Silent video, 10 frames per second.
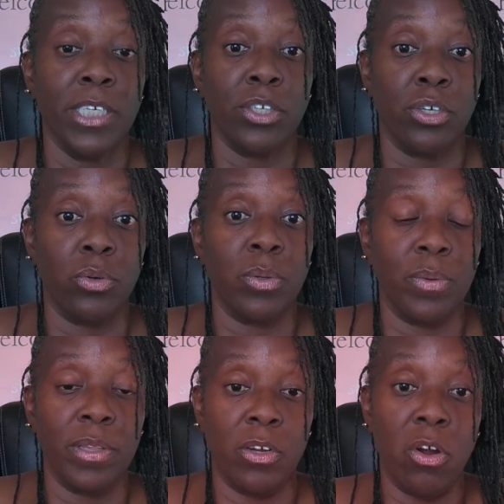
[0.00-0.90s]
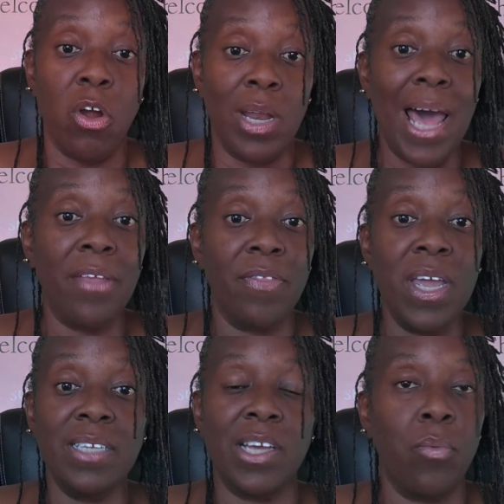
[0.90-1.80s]
So there are a lot of
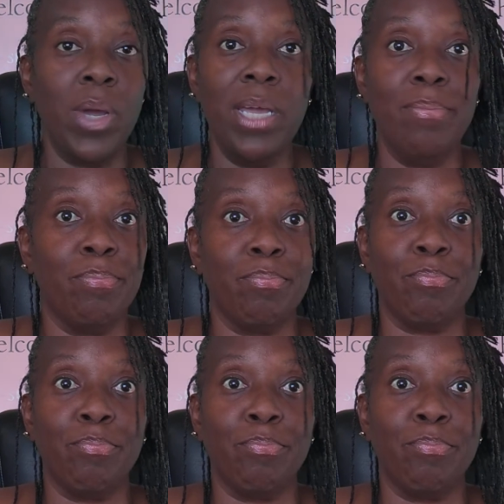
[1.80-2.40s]
things that we